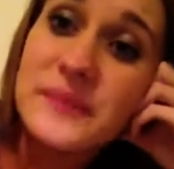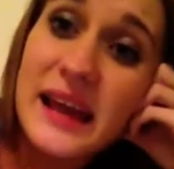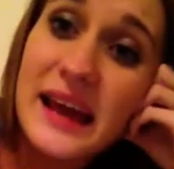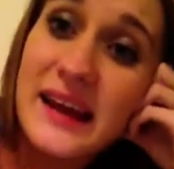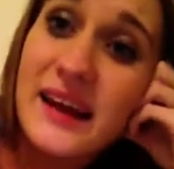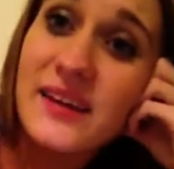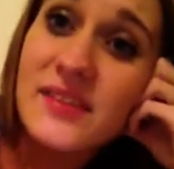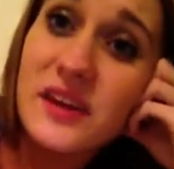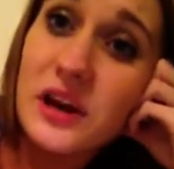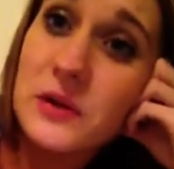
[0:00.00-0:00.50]
And
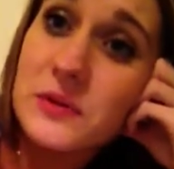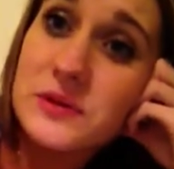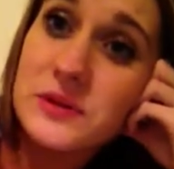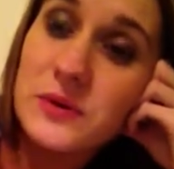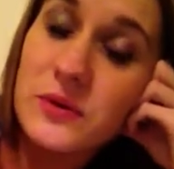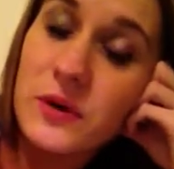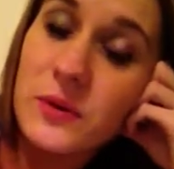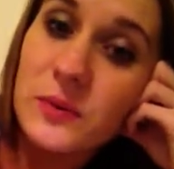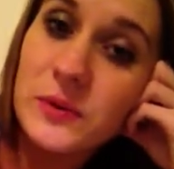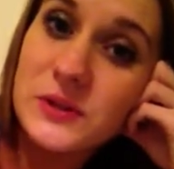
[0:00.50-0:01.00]
I thought it was
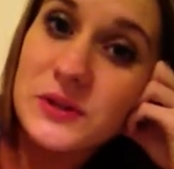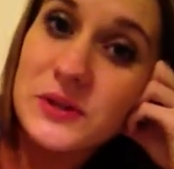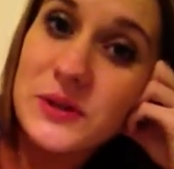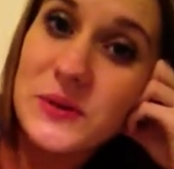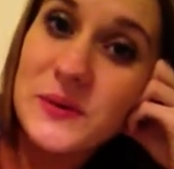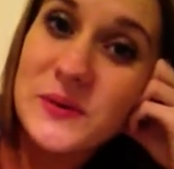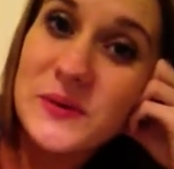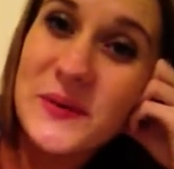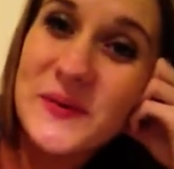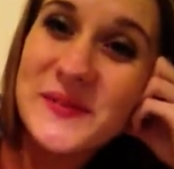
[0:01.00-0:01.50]
adorable too.
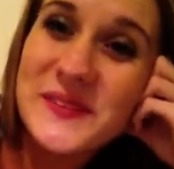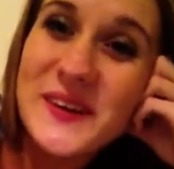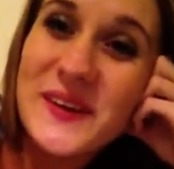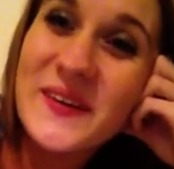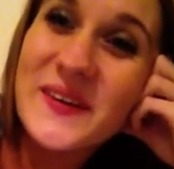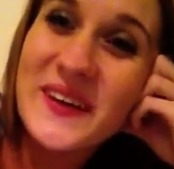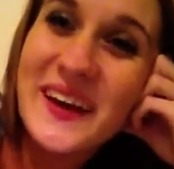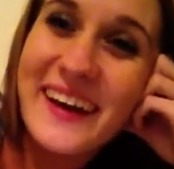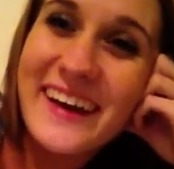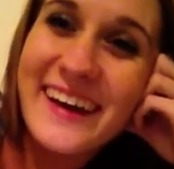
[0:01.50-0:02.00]
So I was like,
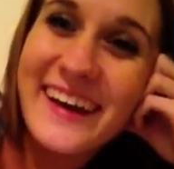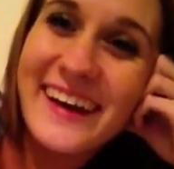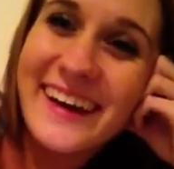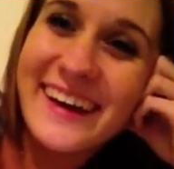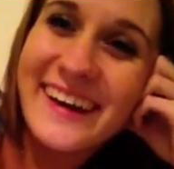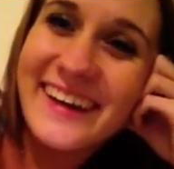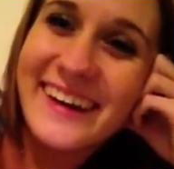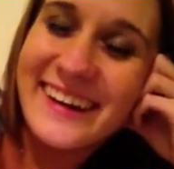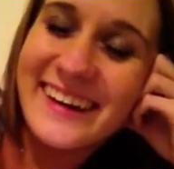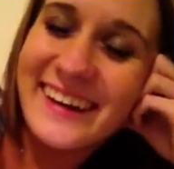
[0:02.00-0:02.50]

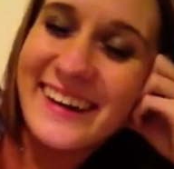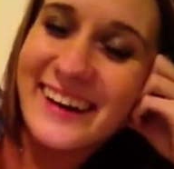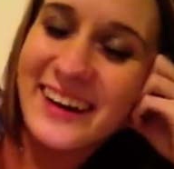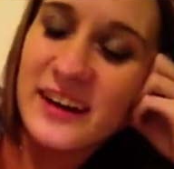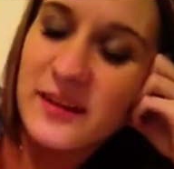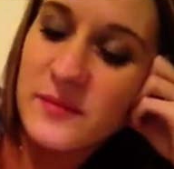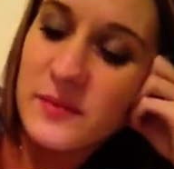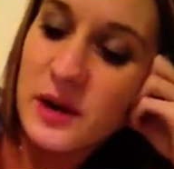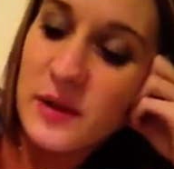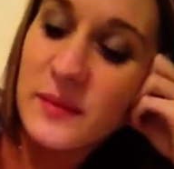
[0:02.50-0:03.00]
okay. And
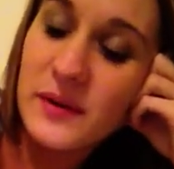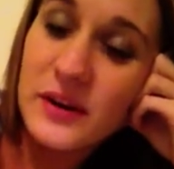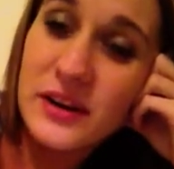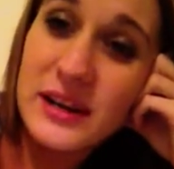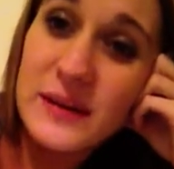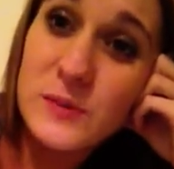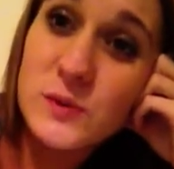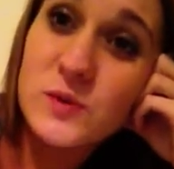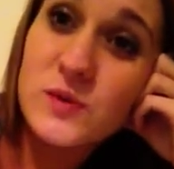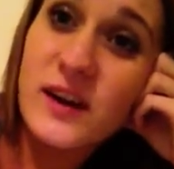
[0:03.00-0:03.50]
um, her middle
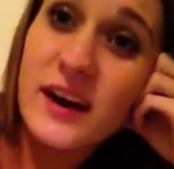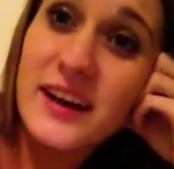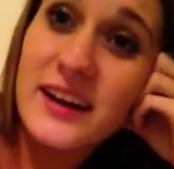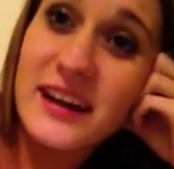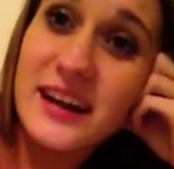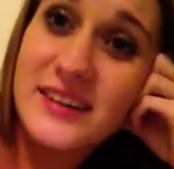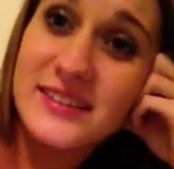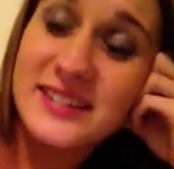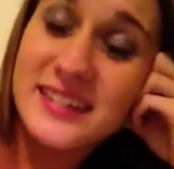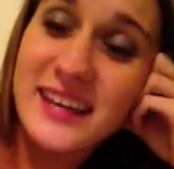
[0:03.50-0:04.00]
names were not
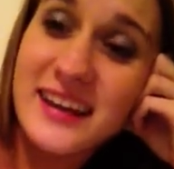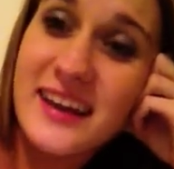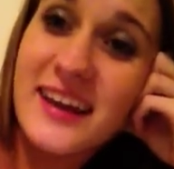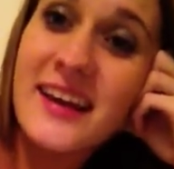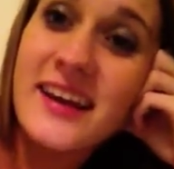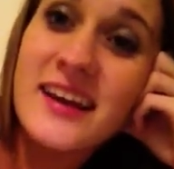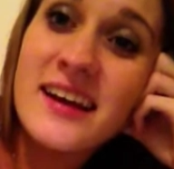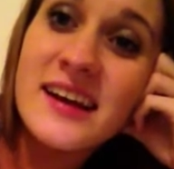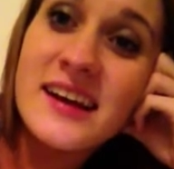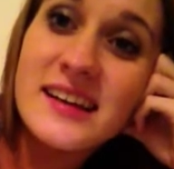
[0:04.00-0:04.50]
announcing
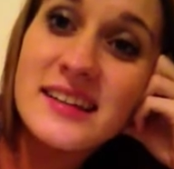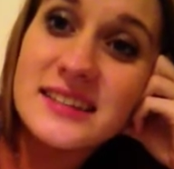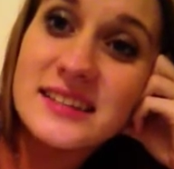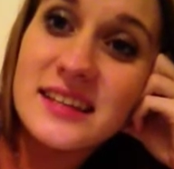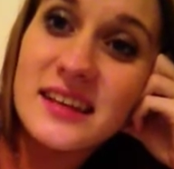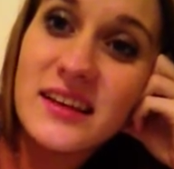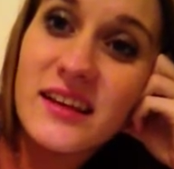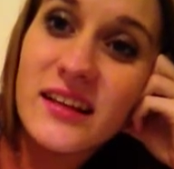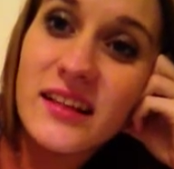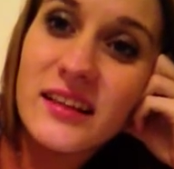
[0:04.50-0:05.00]

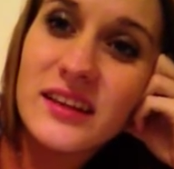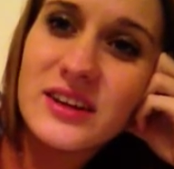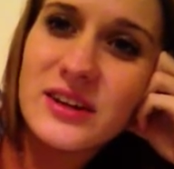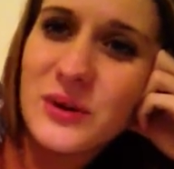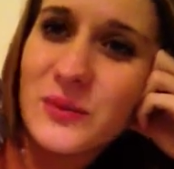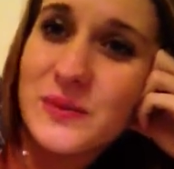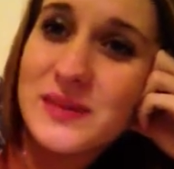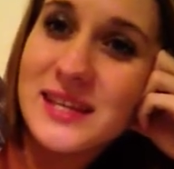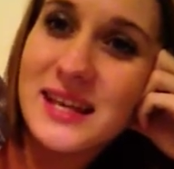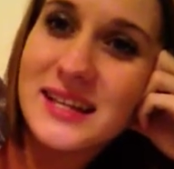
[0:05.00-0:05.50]
till you know
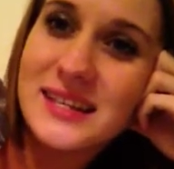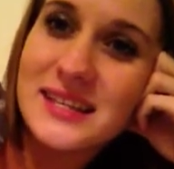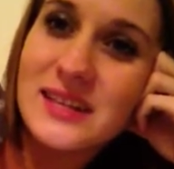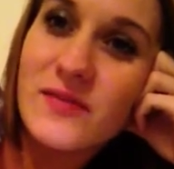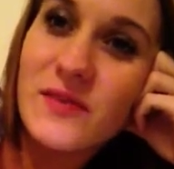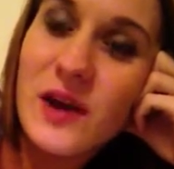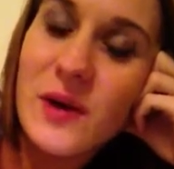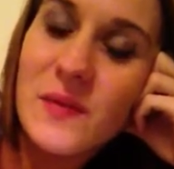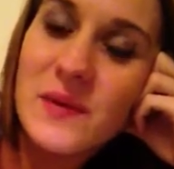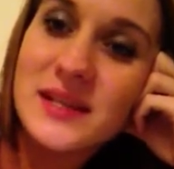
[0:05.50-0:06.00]
besides the
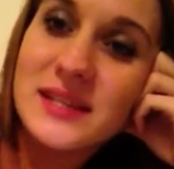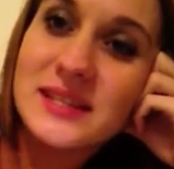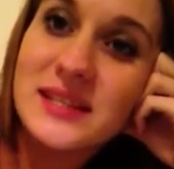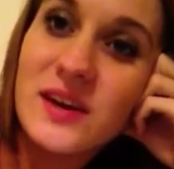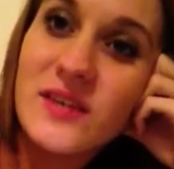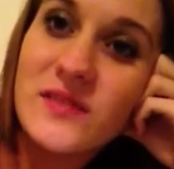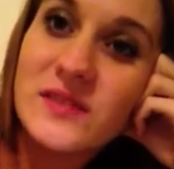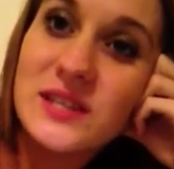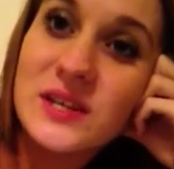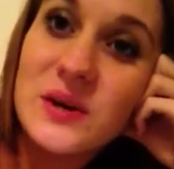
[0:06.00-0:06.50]
family and
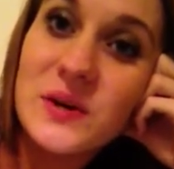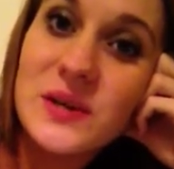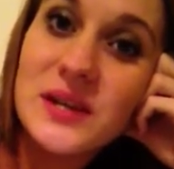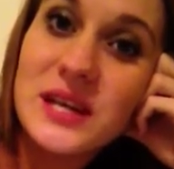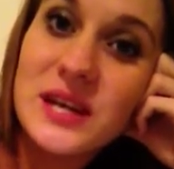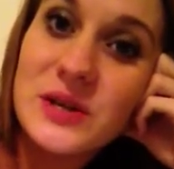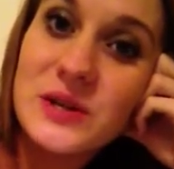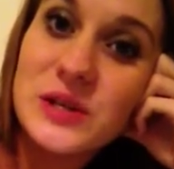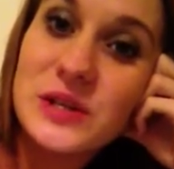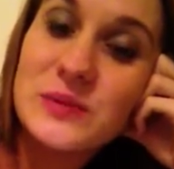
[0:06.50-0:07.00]
stuff till the
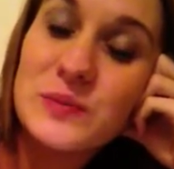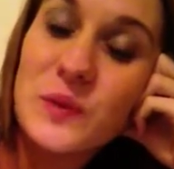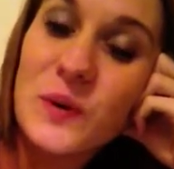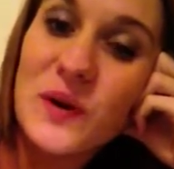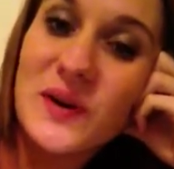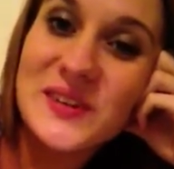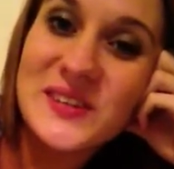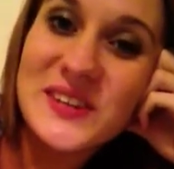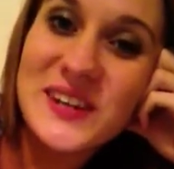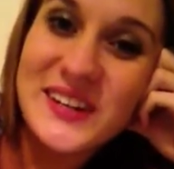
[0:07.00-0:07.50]
day she's
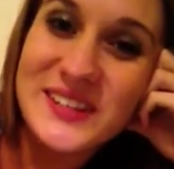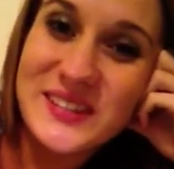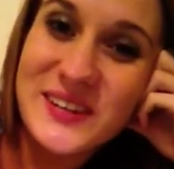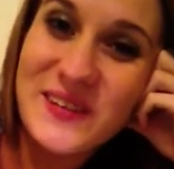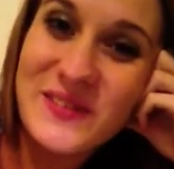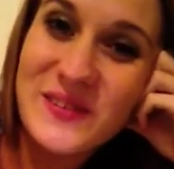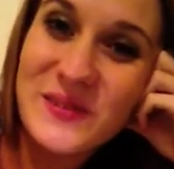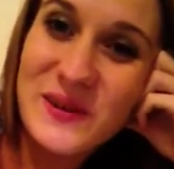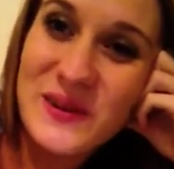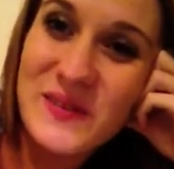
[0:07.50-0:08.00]
born. So you guys are gonna
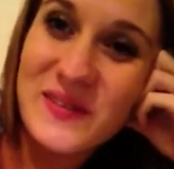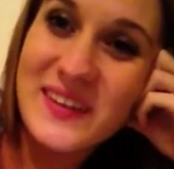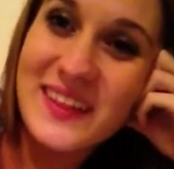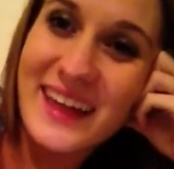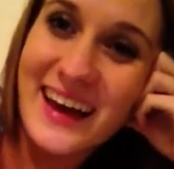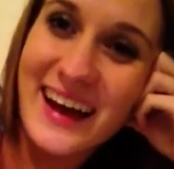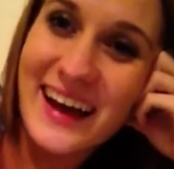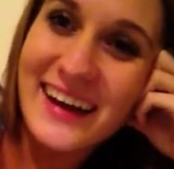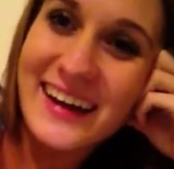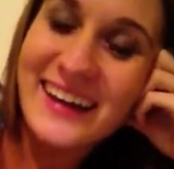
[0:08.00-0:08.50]
have to wait for
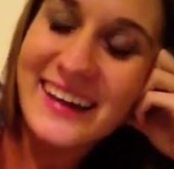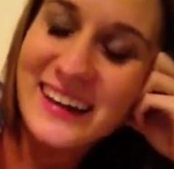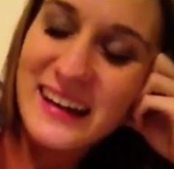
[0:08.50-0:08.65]
that.